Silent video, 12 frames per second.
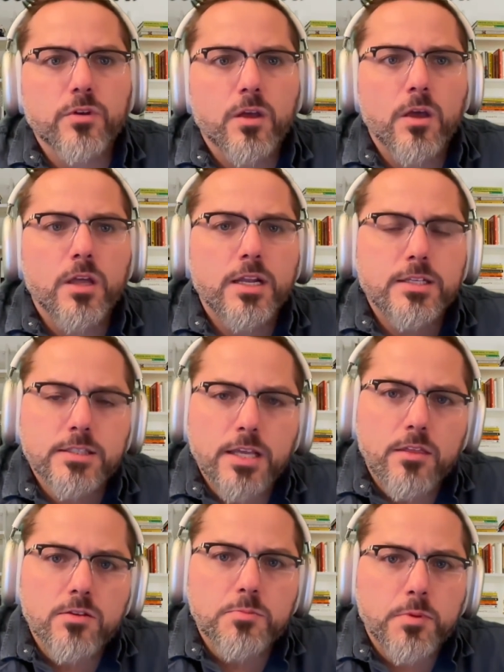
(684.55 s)
Uh, and I say
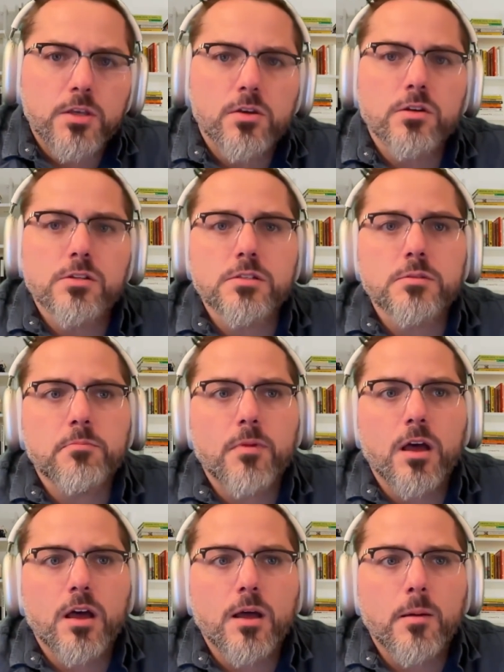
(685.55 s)
this because
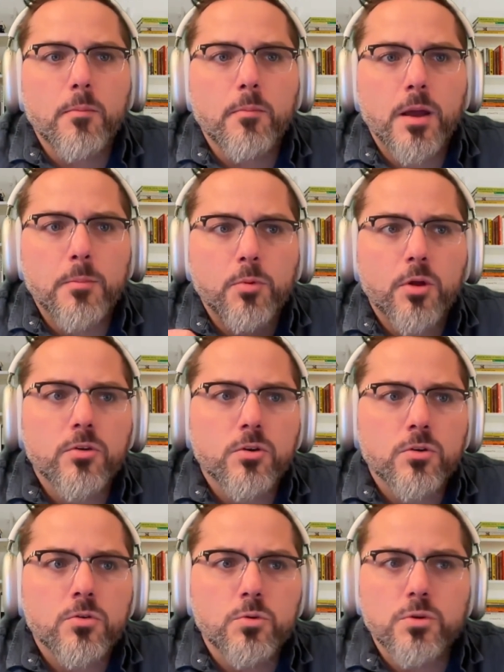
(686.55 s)
uh, my
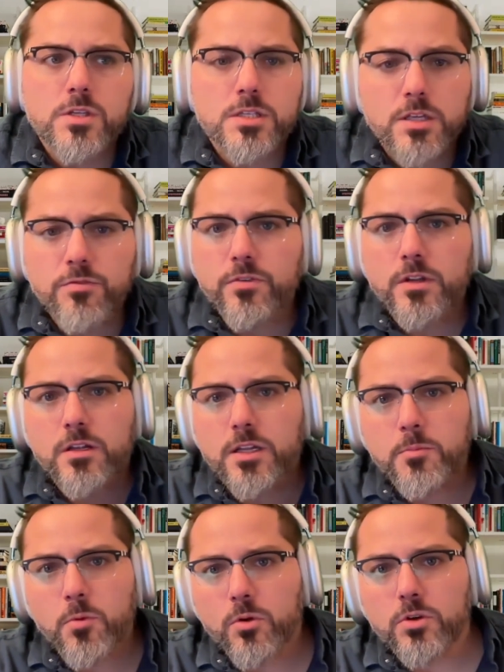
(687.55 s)
brother, who is infinitely
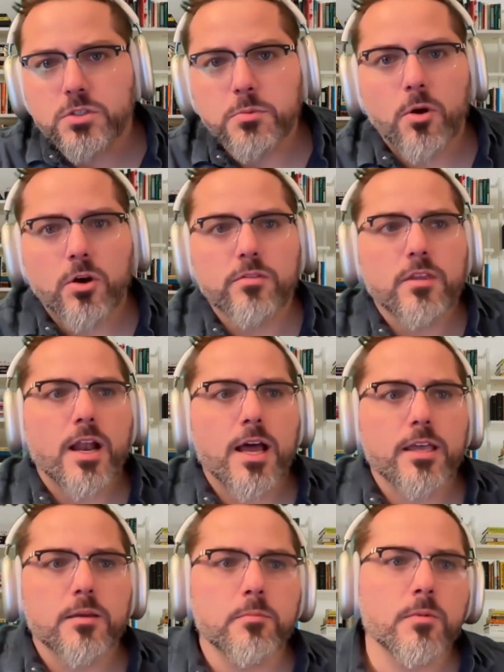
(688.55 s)
more smart than I
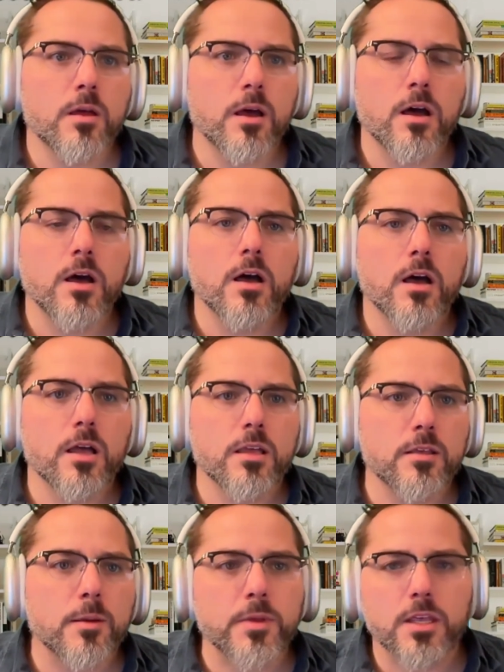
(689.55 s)
am, uh,
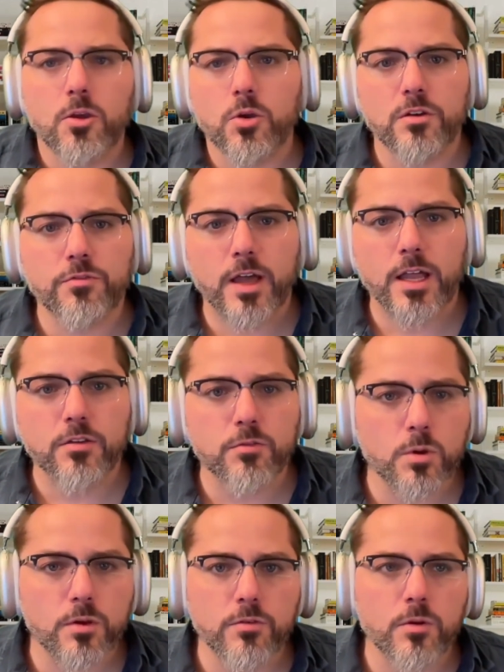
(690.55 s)
I mean, he could have had a,
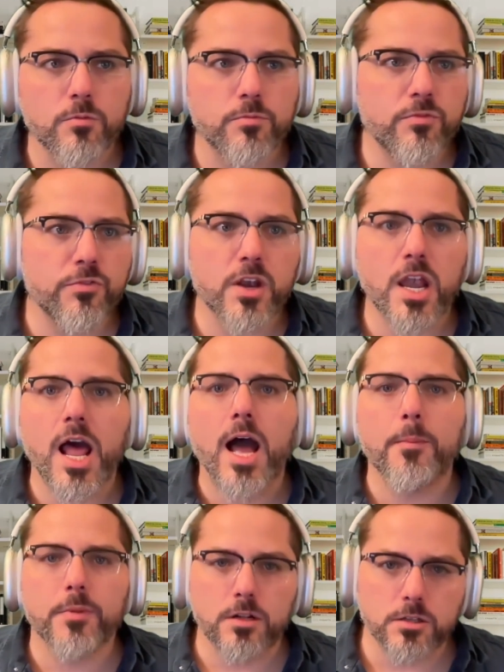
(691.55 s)
a,
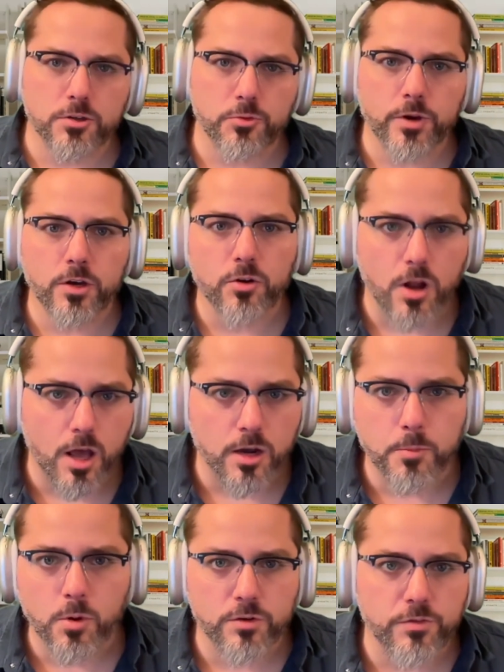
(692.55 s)
phenomenal career in
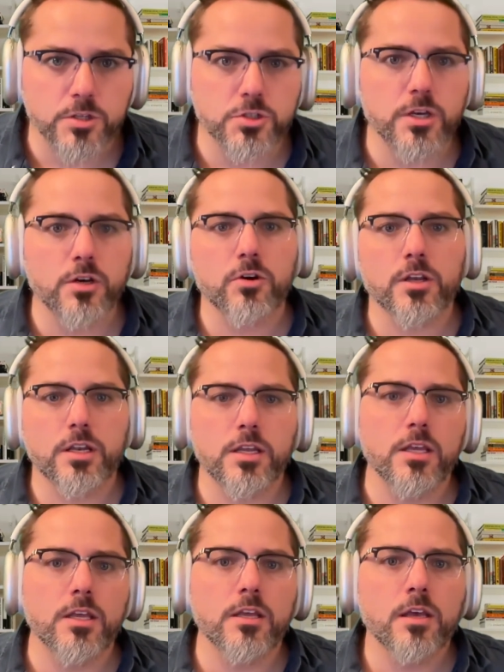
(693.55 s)
automotive engineering, and
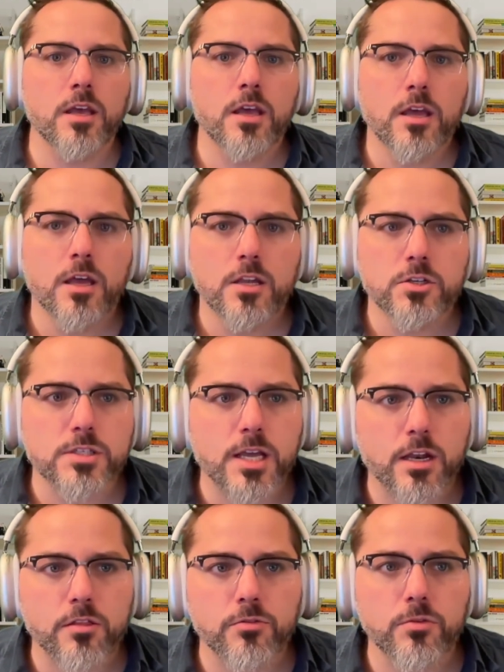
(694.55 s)
he just
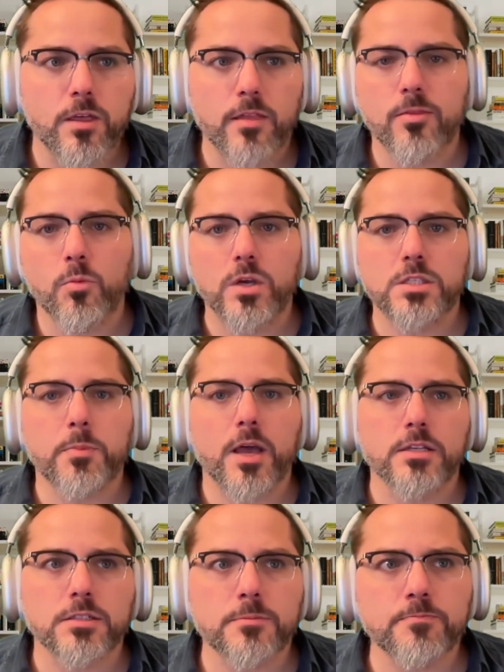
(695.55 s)
kind of threw that in the wastebasket.